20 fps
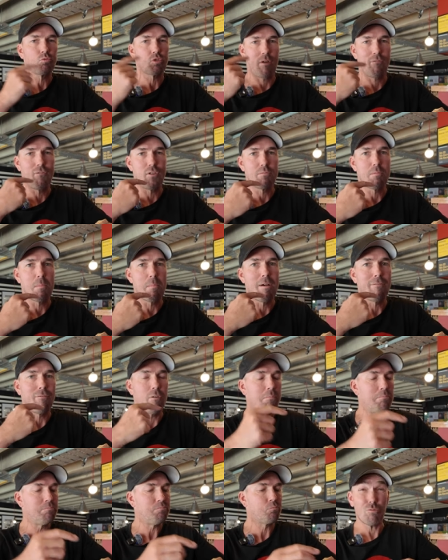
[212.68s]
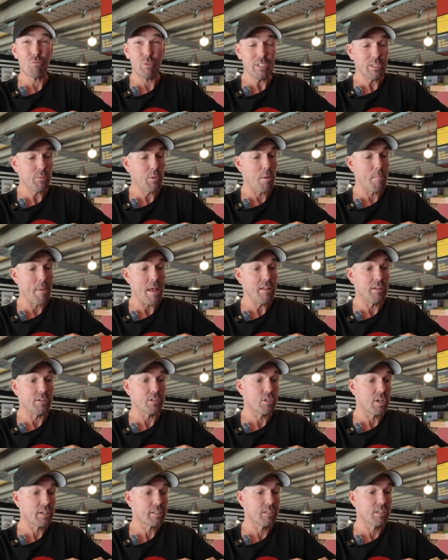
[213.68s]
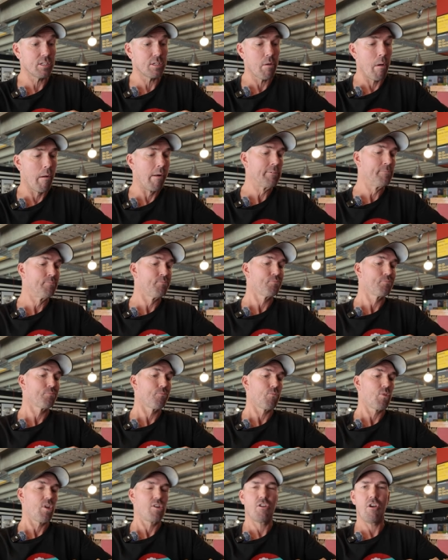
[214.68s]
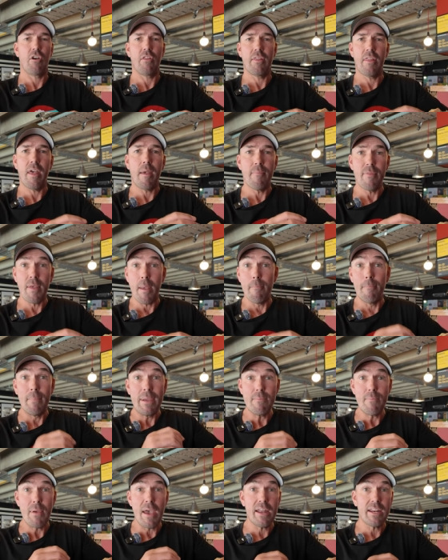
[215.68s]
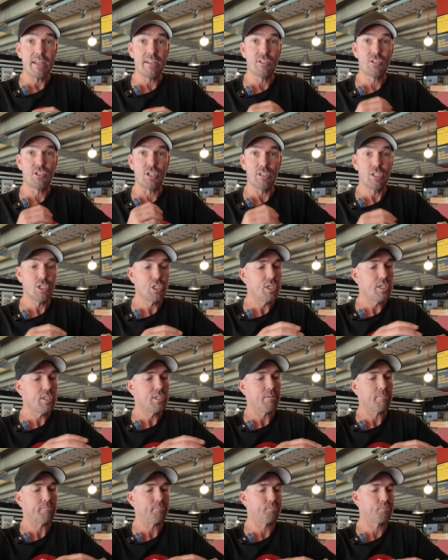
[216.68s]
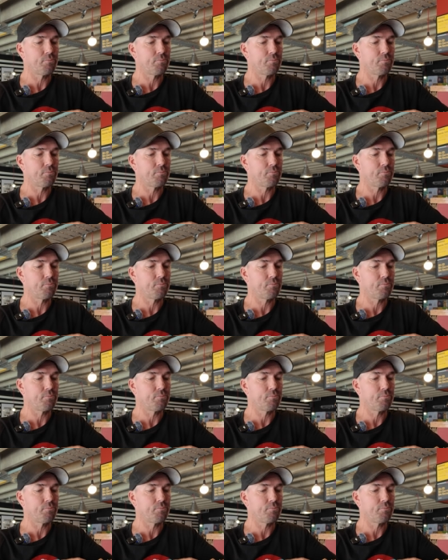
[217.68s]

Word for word: I finished my mouthful. Really well balanced, like it's got, that, that meat patty is delicious.